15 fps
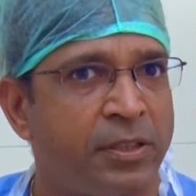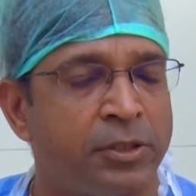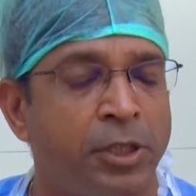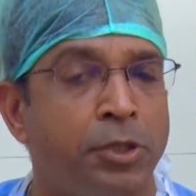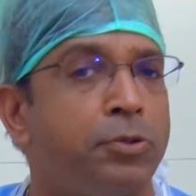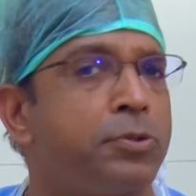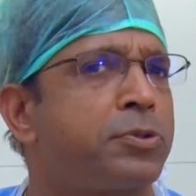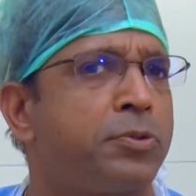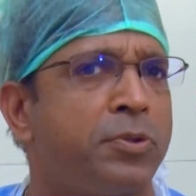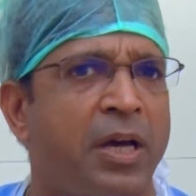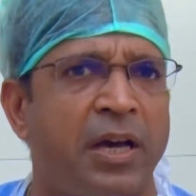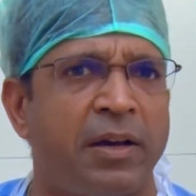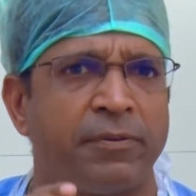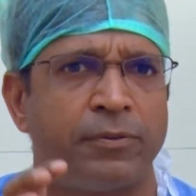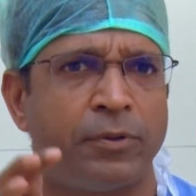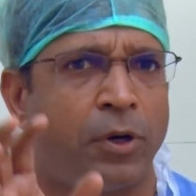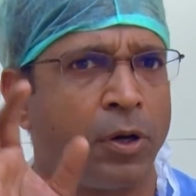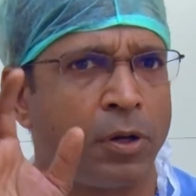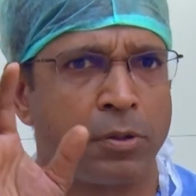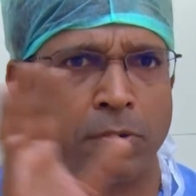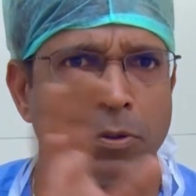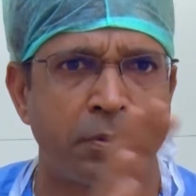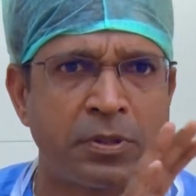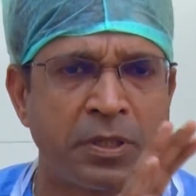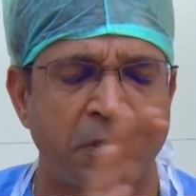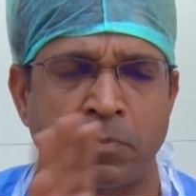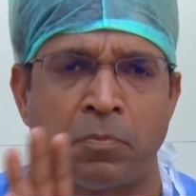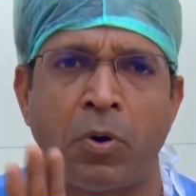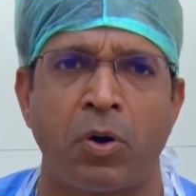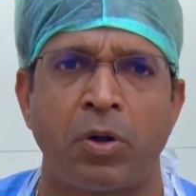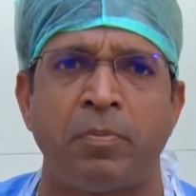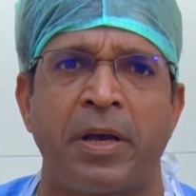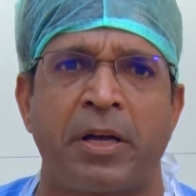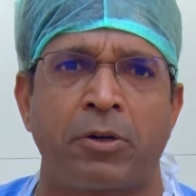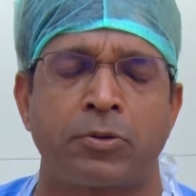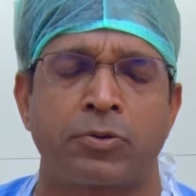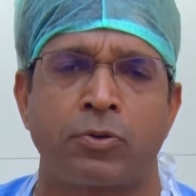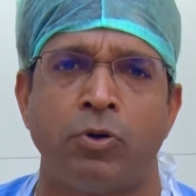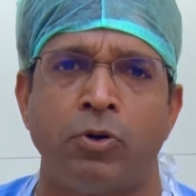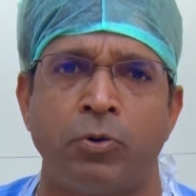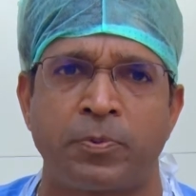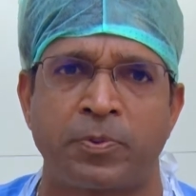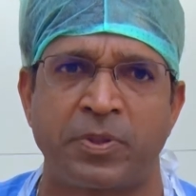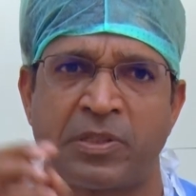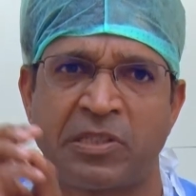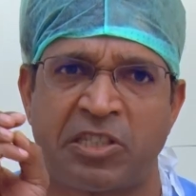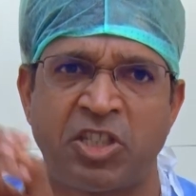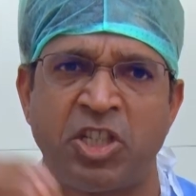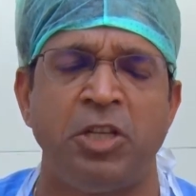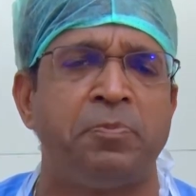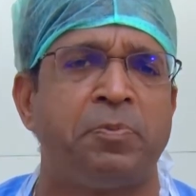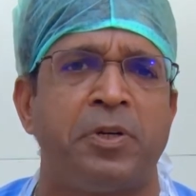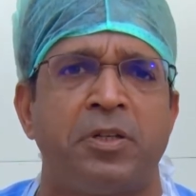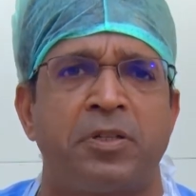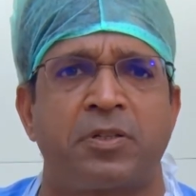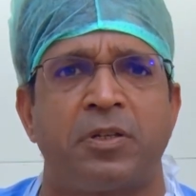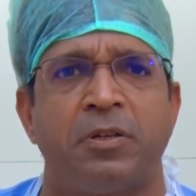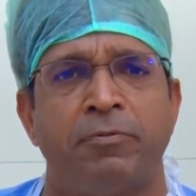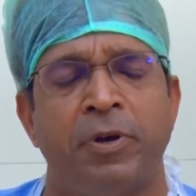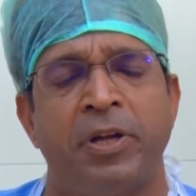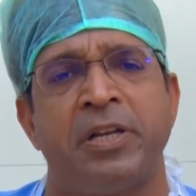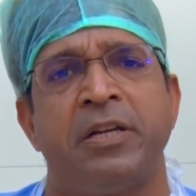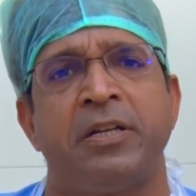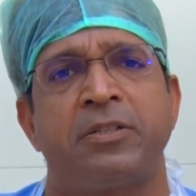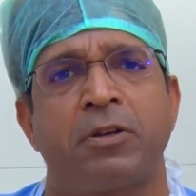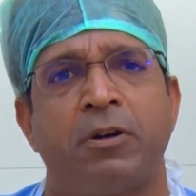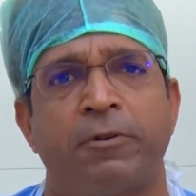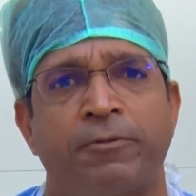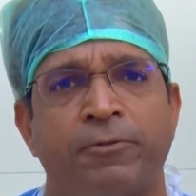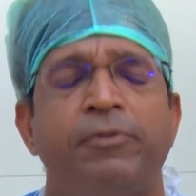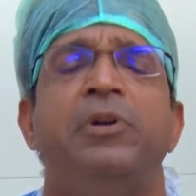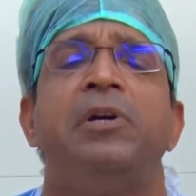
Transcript: they used to have all those small microscopes, cheaper variants of